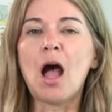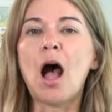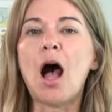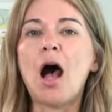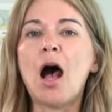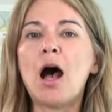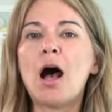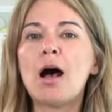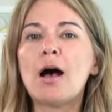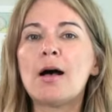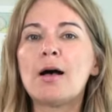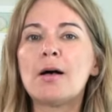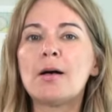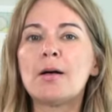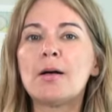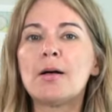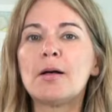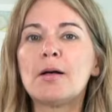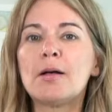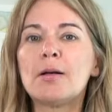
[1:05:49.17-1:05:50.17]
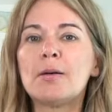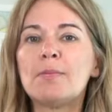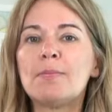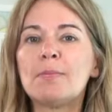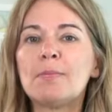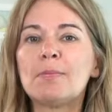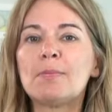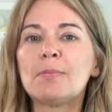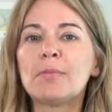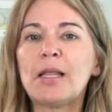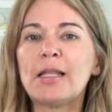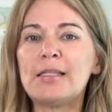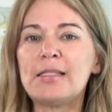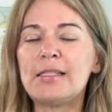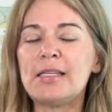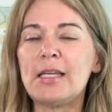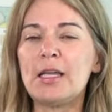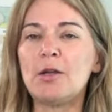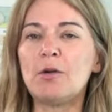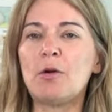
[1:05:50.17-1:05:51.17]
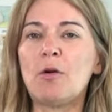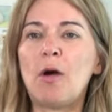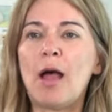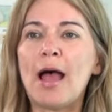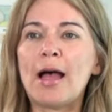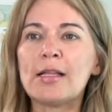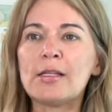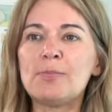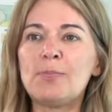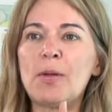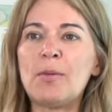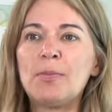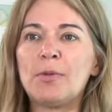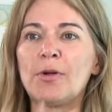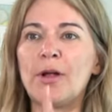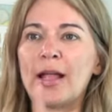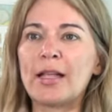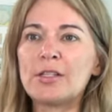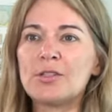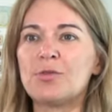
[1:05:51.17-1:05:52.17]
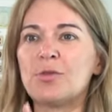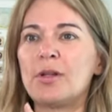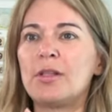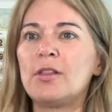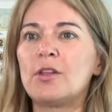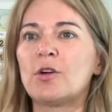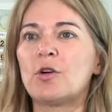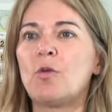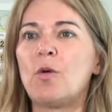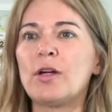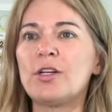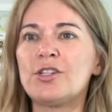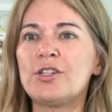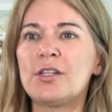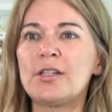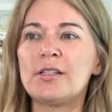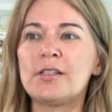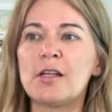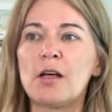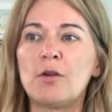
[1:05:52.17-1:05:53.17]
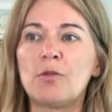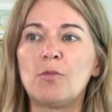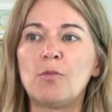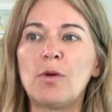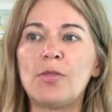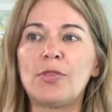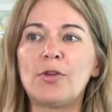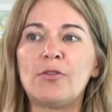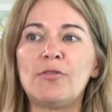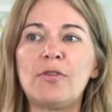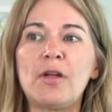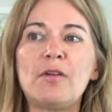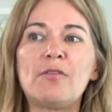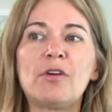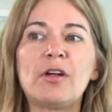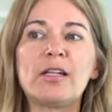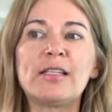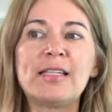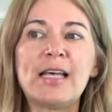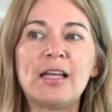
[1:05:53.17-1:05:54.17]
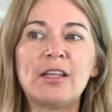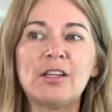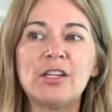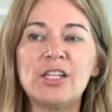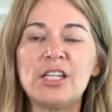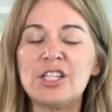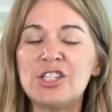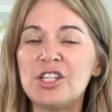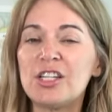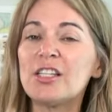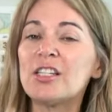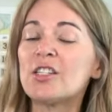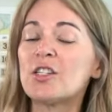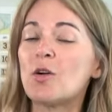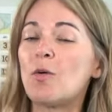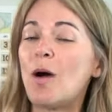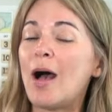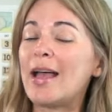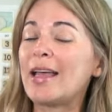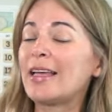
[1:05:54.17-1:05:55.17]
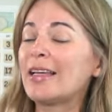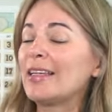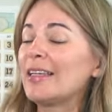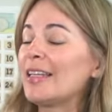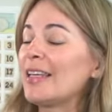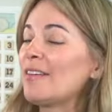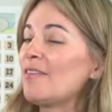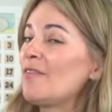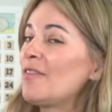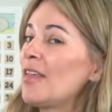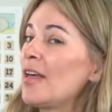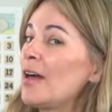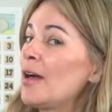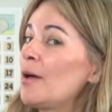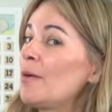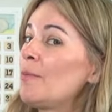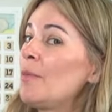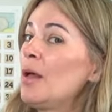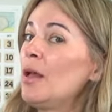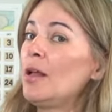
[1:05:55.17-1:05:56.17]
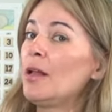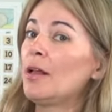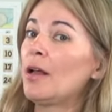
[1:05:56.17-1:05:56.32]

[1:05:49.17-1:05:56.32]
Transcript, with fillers: Um, let's see, as people are answering their questions on what their favorite Italian dish is, so I can give them